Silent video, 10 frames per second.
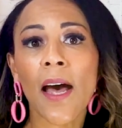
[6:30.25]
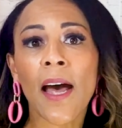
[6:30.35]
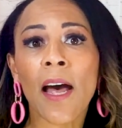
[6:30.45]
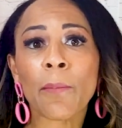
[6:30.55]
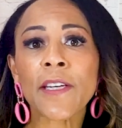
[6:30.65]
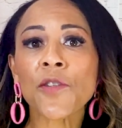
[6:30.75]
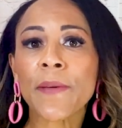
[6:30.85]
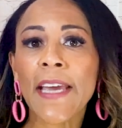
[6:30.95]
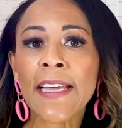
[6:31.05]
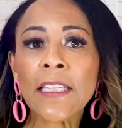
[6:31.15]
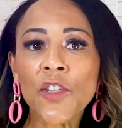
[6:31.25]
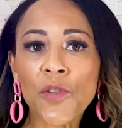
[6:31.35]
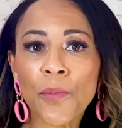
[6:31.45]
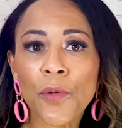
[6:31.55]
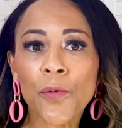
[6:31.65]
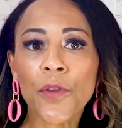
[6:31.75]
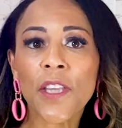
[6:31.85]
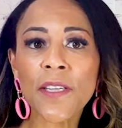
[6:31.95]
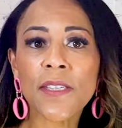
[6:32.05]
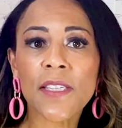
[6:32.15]
And to be eligible,
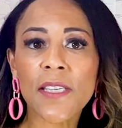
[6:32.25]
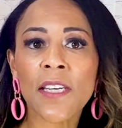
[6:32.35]
this